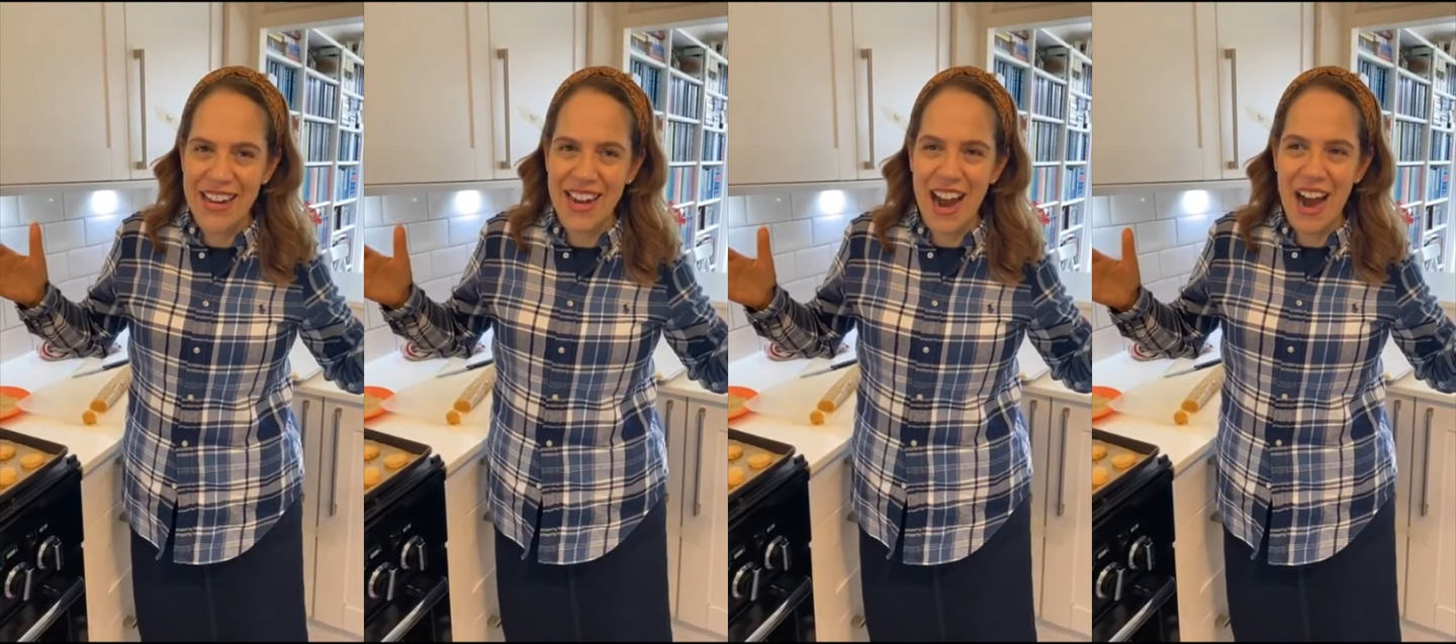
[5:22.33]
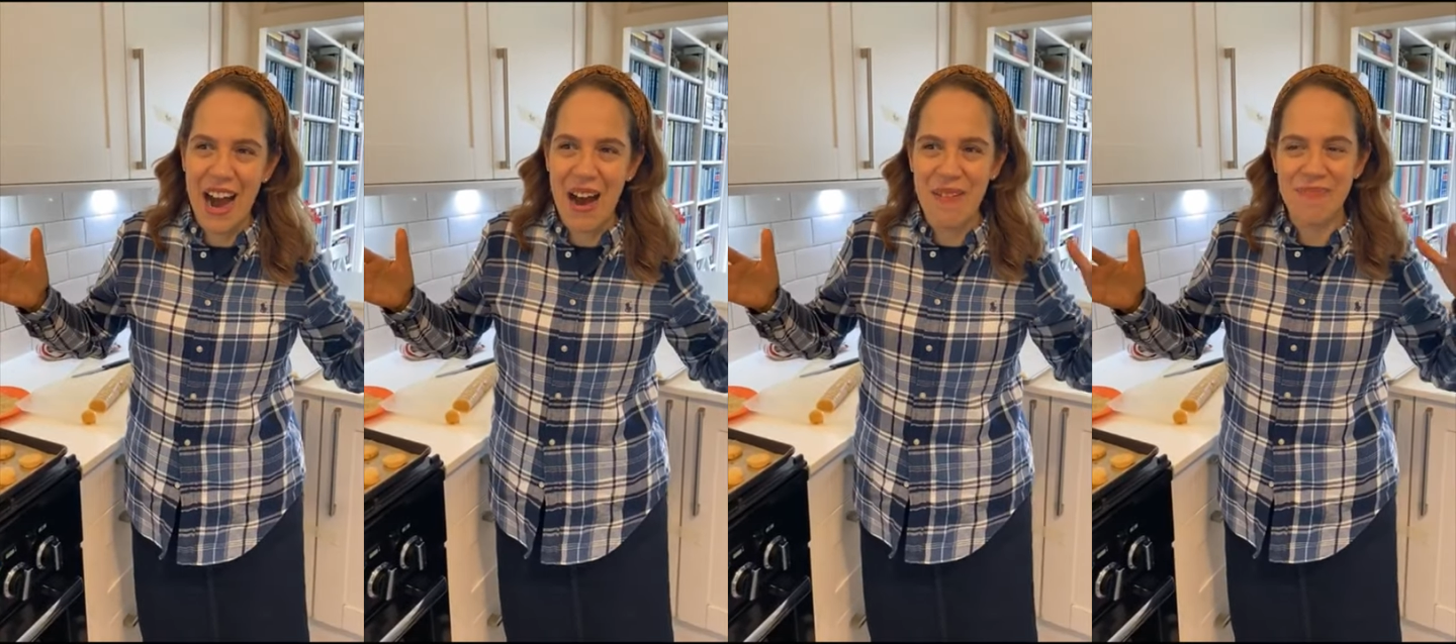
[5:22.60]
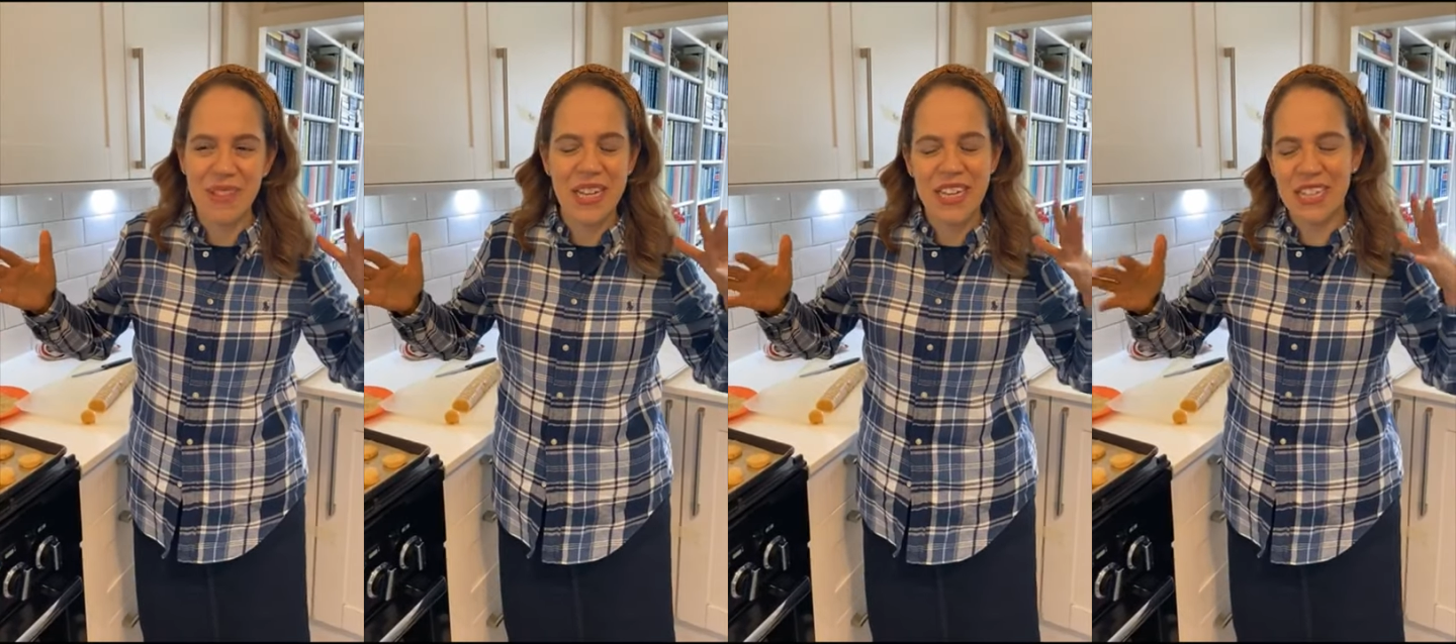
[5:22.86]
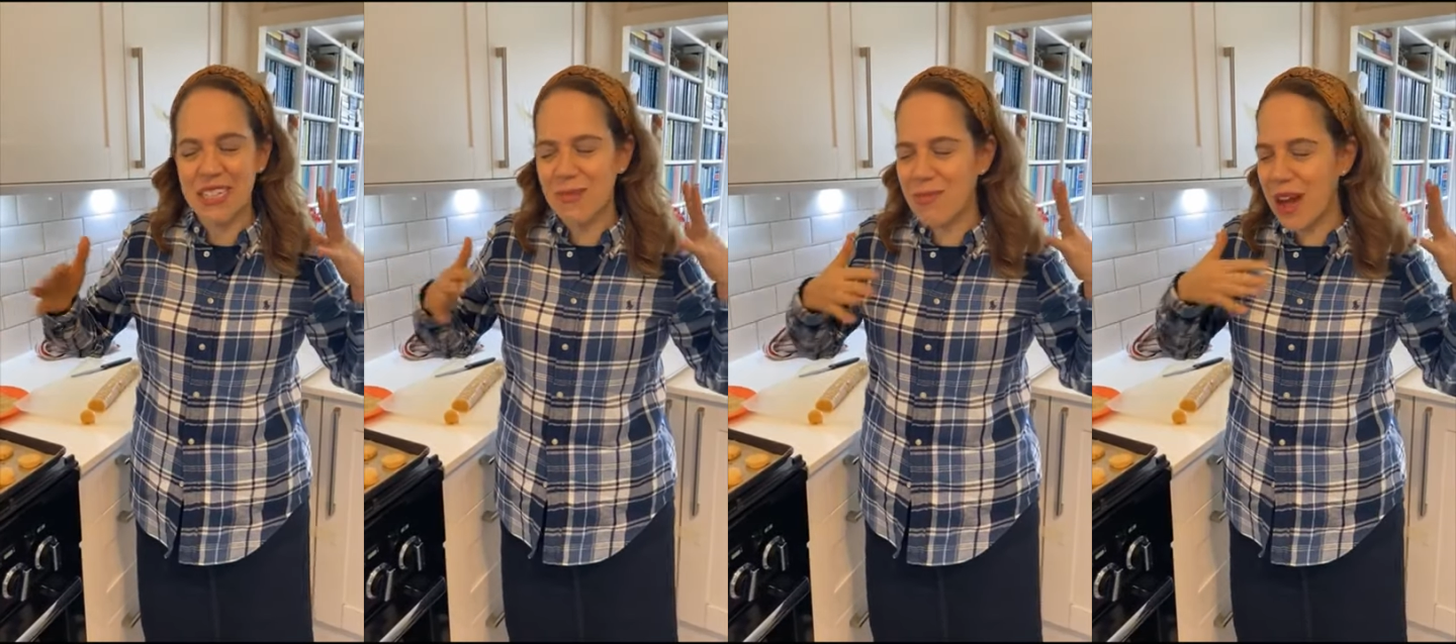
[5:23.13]
Um,
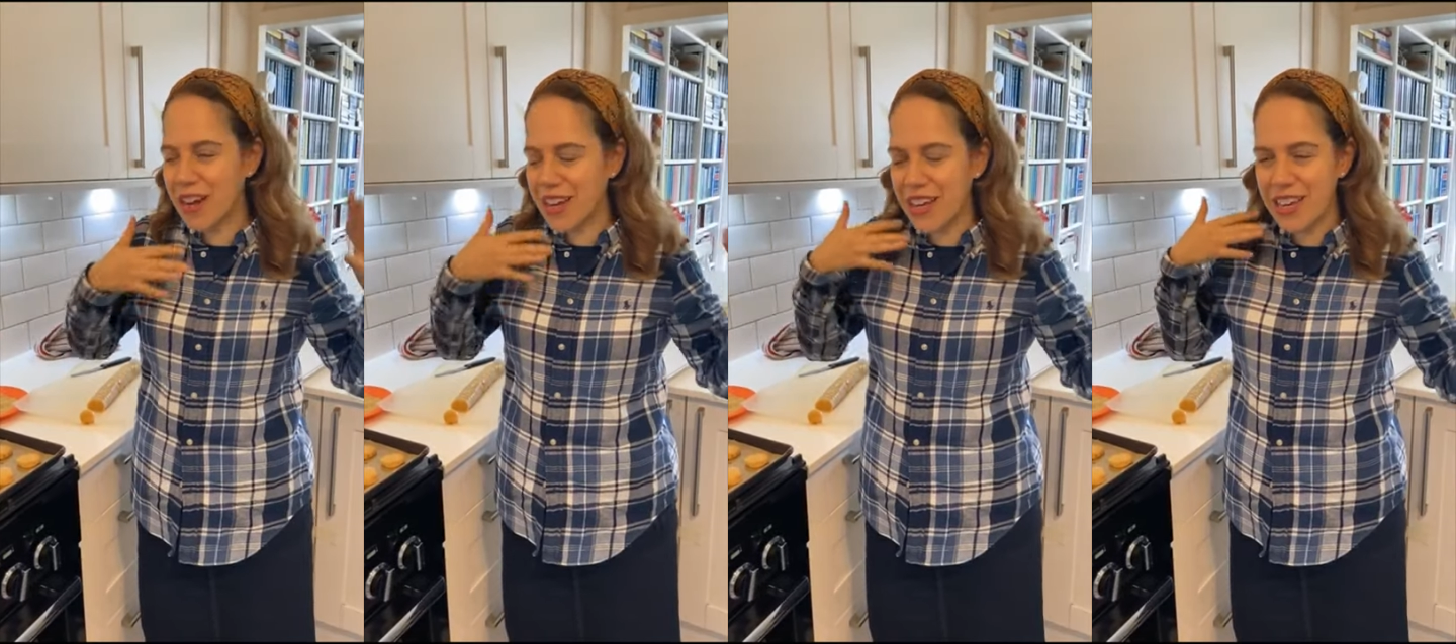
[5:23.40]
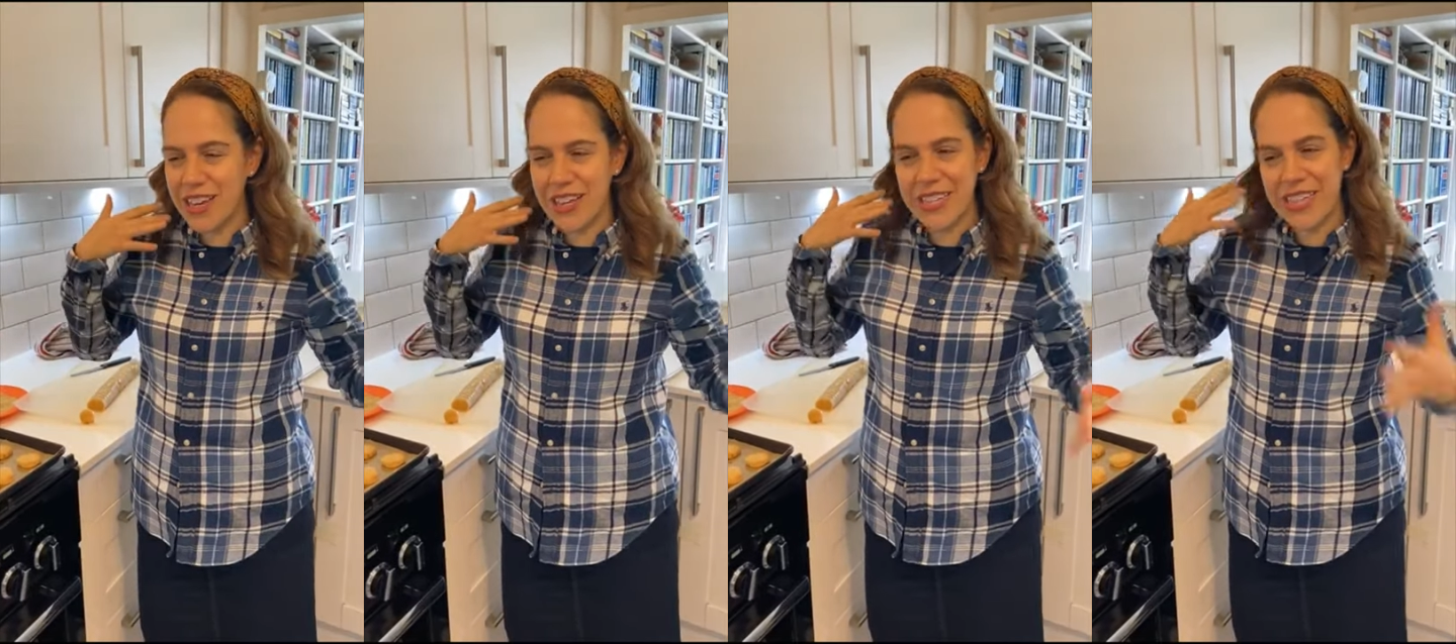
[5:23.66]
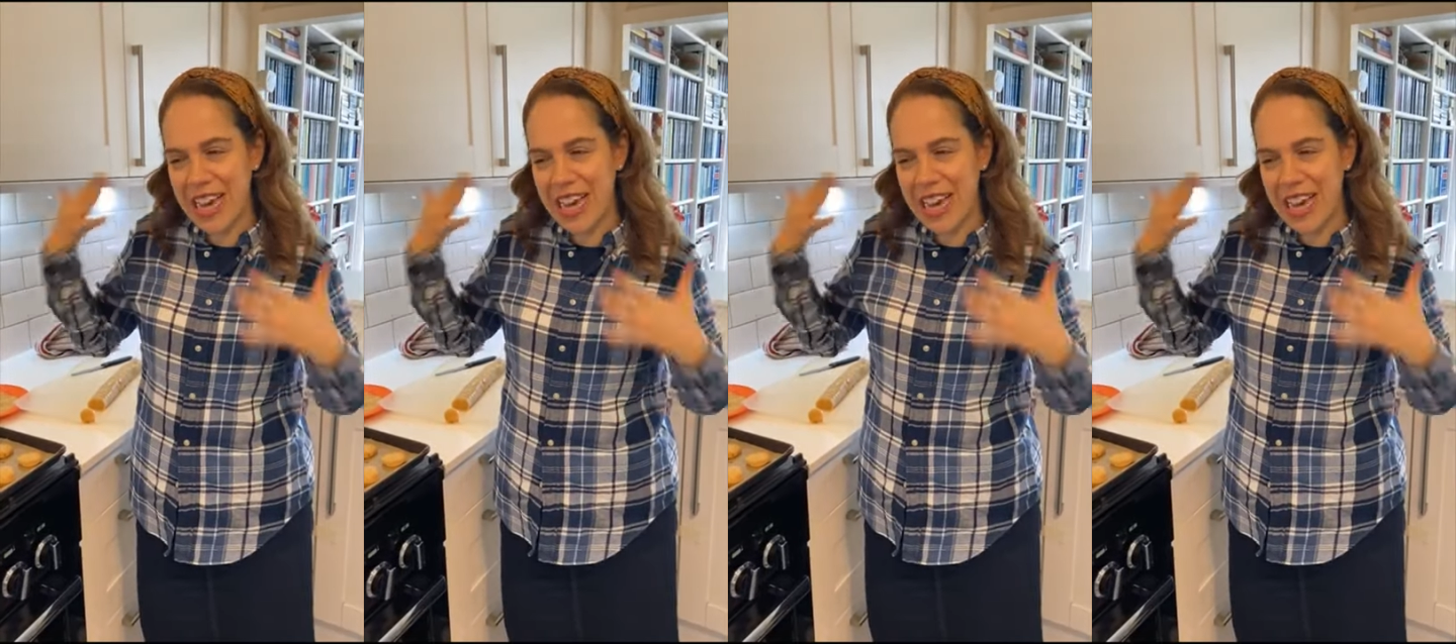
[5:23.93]
he's ready,